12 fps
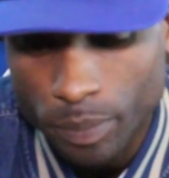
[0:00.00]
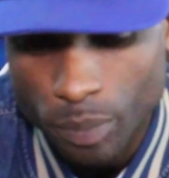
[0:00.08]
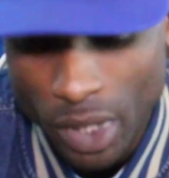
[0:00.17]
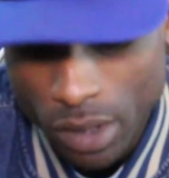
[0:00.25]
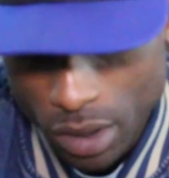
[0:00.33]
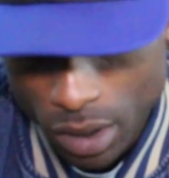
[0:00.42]

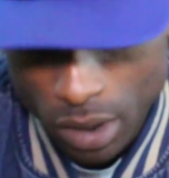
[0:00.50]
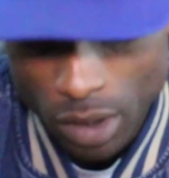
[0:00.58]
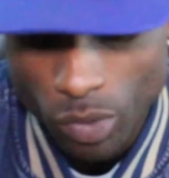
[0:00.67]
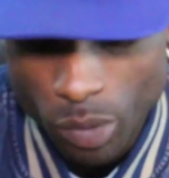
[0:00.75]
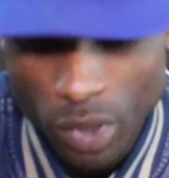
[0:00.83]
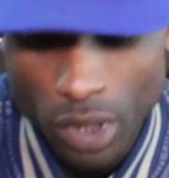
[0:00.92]
basically
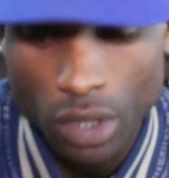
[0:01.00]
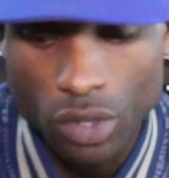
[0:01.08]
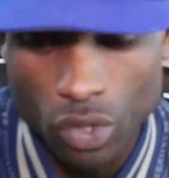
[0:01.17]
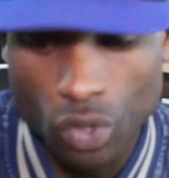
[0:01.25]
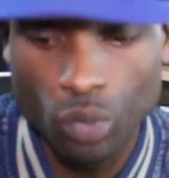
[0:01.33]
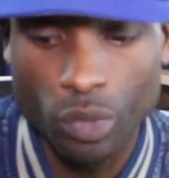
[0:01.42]
we being
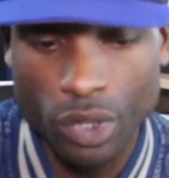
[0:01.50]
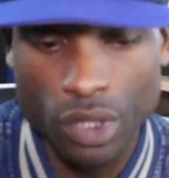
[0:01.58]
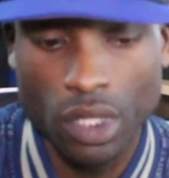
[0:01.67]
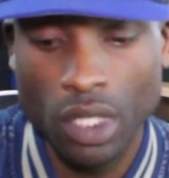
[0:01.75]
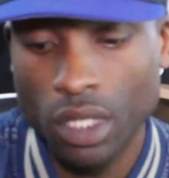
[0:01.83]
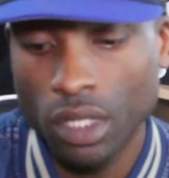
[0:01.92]

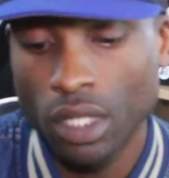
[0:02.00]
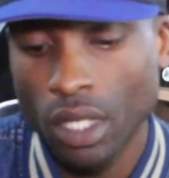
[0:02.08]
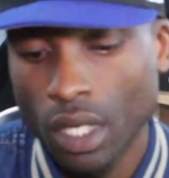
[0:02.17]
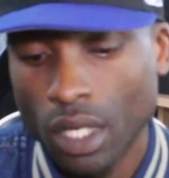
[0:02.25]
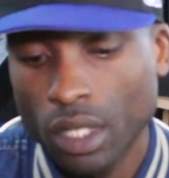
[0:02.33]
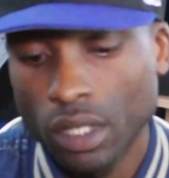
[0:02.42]
consumers, and
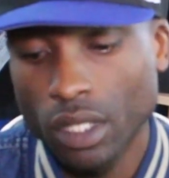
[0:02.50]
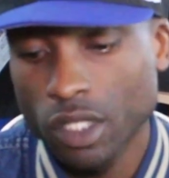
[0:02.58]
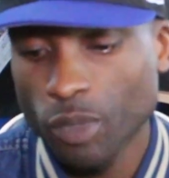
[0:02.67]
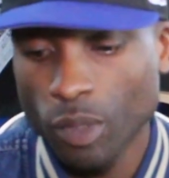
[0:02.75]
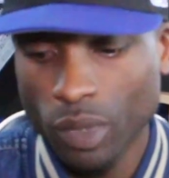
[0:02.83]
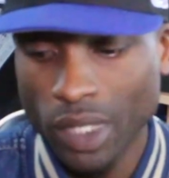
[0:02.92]
there's
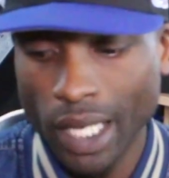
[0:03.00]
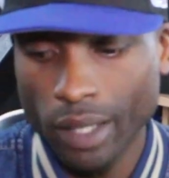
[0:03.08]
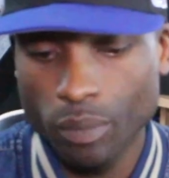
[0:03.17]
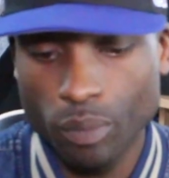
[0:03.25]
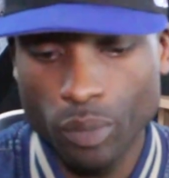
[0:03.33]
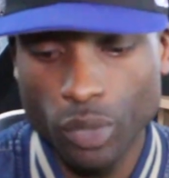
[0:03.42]
people
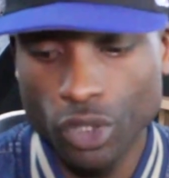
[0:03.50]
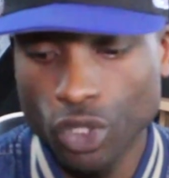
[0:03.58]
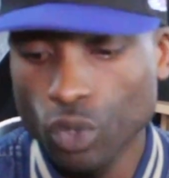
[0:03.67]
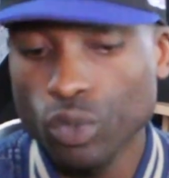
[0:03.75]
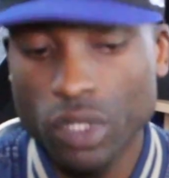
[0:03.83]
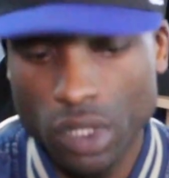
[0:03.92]
that
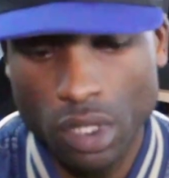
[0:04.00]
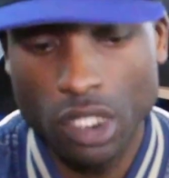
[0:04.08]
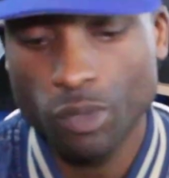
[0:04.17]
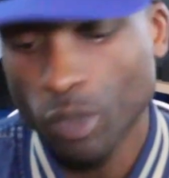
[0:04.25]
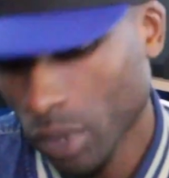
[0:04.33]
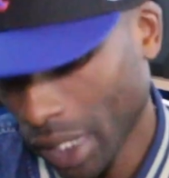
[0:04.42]
produce and
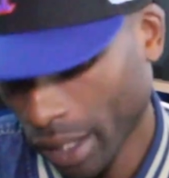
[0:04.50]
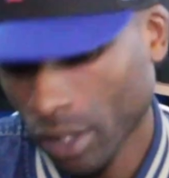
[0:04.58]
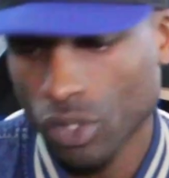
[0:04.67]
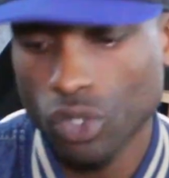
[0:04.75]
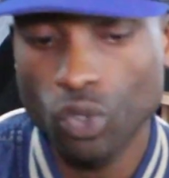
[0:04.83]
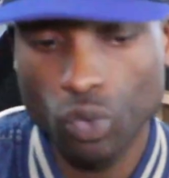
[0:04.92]
there's people that
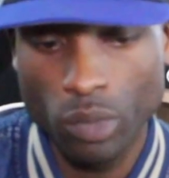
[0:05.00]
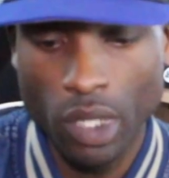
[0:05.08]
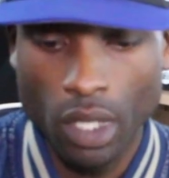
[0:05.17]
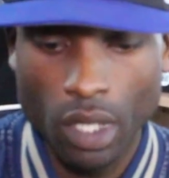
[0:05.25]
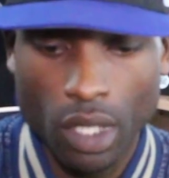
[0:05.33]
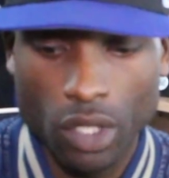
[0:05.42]
consume.
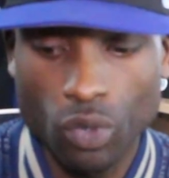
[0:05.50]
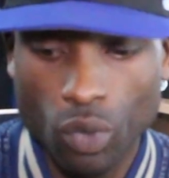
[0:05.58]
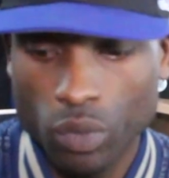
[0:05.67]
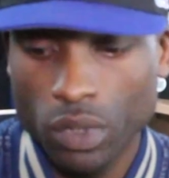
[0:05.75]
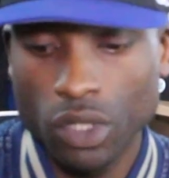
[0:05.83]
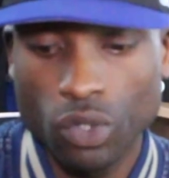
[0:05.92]

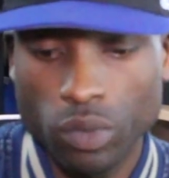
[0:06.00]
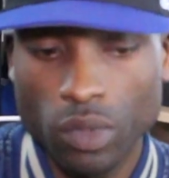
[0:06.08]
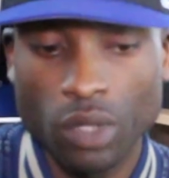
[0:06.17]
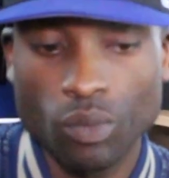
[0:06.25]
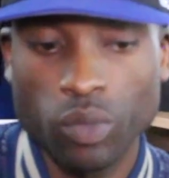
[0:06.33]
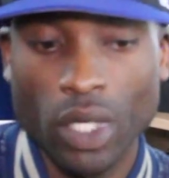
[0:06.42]

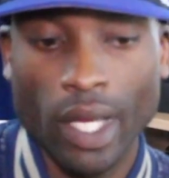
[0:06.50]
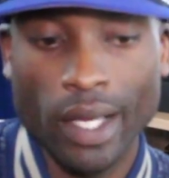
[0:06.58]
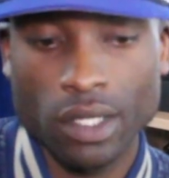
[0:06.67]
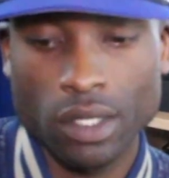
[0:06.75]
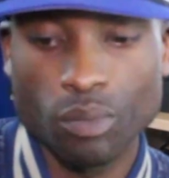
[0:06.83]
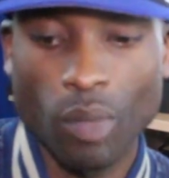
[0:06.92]
And
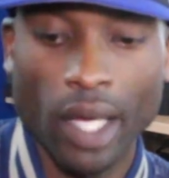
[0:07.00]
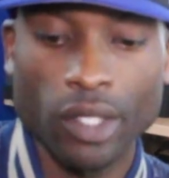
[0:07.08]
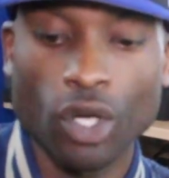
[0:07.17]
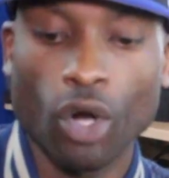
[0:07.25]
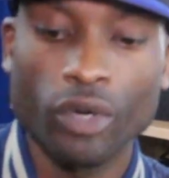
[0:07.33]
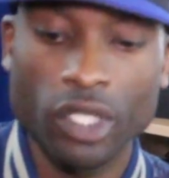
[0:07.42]
as
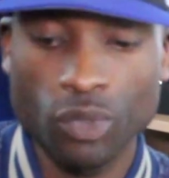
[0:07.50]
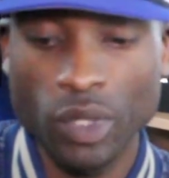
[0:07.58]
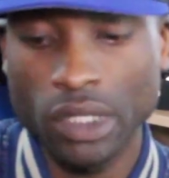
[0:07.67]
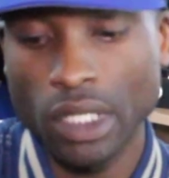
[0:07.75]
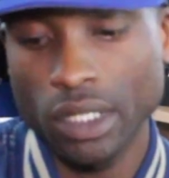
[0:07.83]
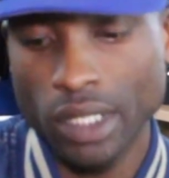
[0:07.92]
minorities we
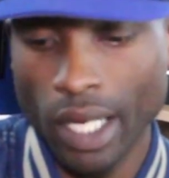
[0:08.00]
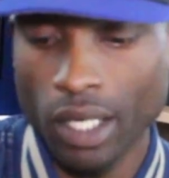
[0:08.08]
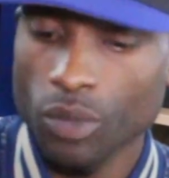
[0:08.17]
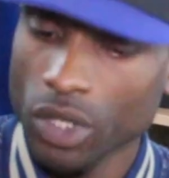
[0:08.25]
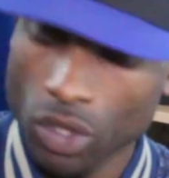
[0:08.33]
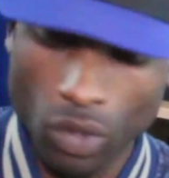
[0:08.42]
think that,
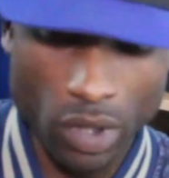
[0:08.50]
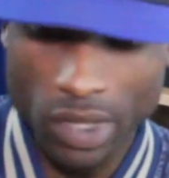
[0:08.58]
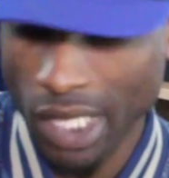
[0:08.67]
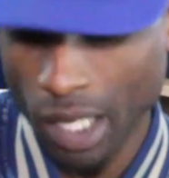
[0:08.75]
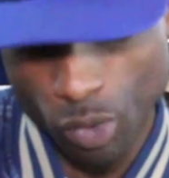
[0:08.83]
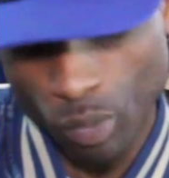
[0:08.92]
and we see it all the
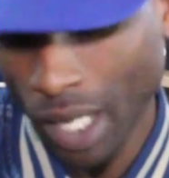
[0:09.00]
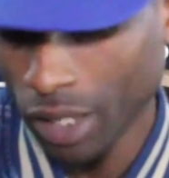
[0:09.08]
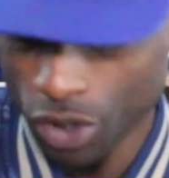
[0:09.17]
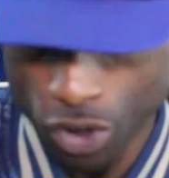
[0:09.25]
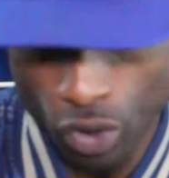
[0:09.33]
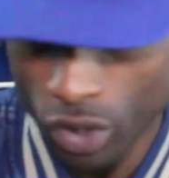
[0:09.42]
time, you buy
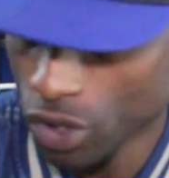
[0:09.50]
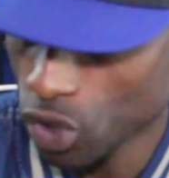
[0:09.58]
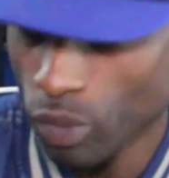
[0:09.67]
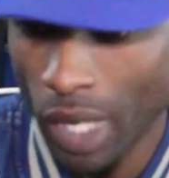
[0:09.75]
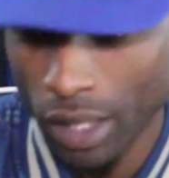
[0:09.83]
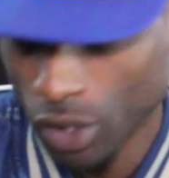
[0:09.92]
the Jordans,
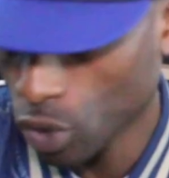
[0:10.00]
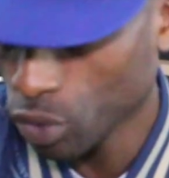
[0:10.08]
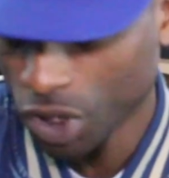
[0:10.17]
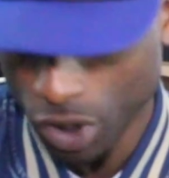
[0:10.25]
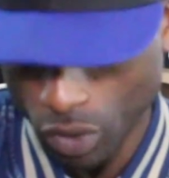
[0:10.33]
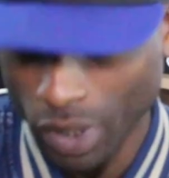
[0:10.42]
you buy the
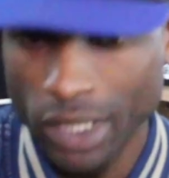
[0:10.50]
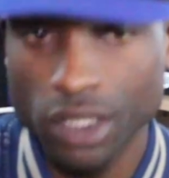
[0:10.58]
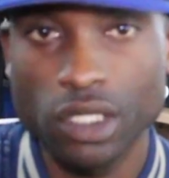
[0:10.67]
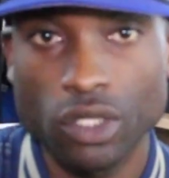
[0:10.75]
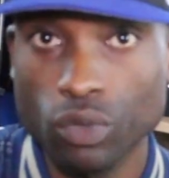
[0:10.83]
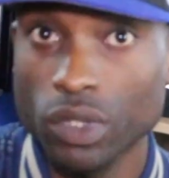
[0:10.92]
Gucci and all that
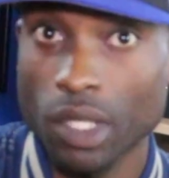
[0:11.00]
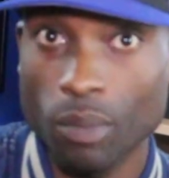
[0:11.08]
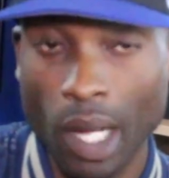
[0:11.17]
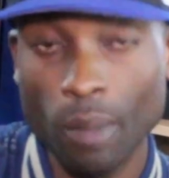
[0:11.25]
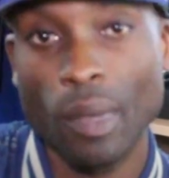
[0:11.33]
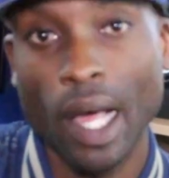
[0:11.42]
shit, you think
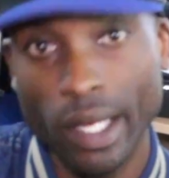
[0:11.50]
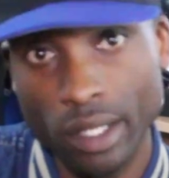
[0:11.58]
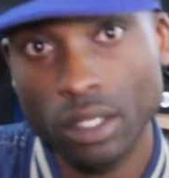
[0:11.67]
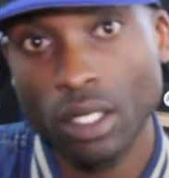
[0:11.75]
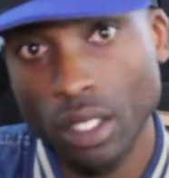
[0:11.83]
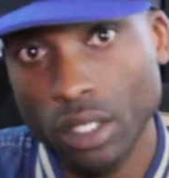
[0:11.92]
by
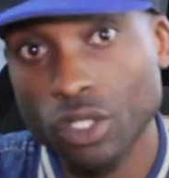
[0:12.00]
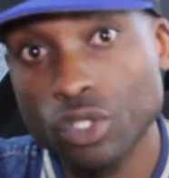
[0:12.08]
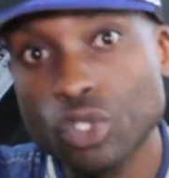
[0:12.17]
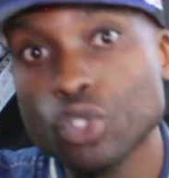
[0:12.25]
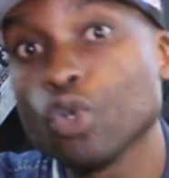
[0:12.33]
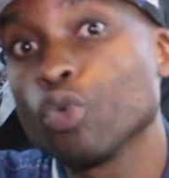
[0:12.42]
buying and
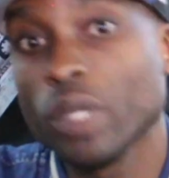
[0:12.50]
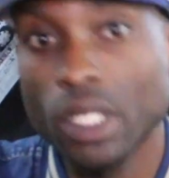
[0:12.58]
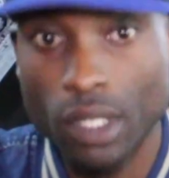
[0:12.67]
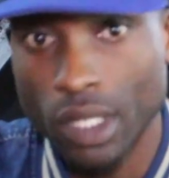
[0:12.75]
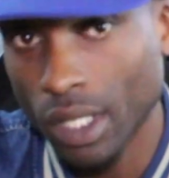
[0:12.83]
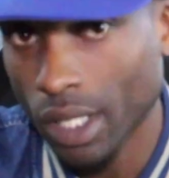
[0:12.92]

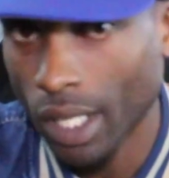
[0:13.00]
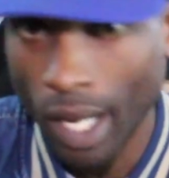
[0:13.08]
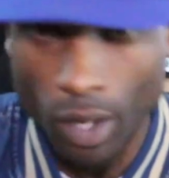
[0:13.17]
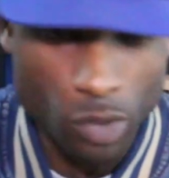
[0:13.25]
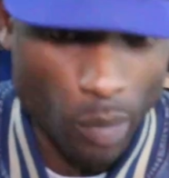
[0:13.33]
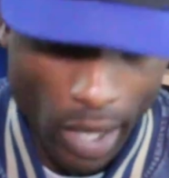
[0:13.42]
consuming, getting a
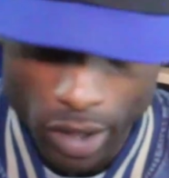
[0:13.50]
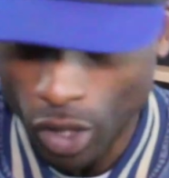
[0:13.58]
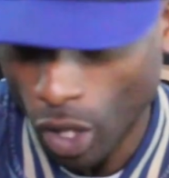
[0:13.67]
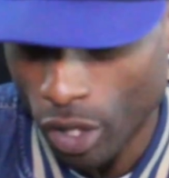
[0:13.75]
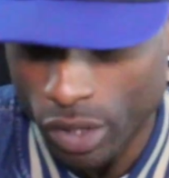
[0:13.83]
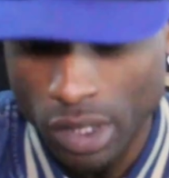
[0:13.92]
house, buying
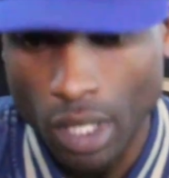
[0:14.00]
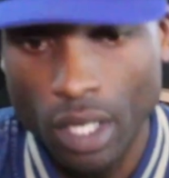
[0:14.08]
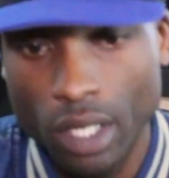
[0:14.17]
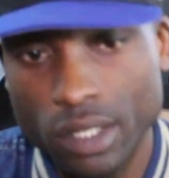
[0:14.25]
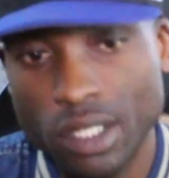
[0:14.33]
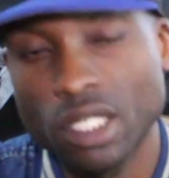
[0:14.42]
cars
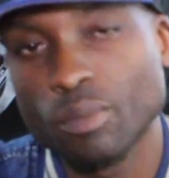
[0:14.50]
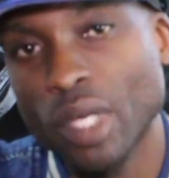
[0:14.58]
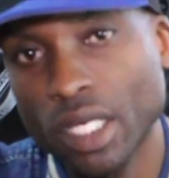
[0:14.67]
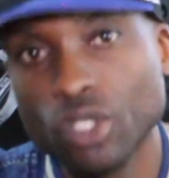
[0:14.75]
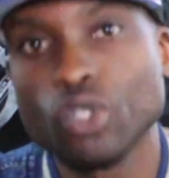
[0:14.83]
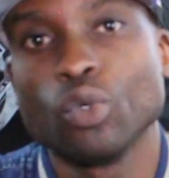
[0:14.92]
is gonna
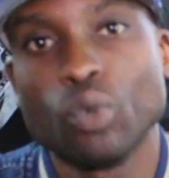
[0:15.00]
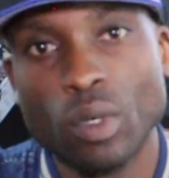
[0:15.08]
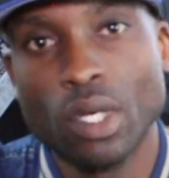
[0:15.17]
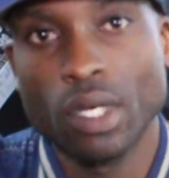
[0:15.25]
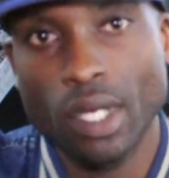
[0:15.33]
make you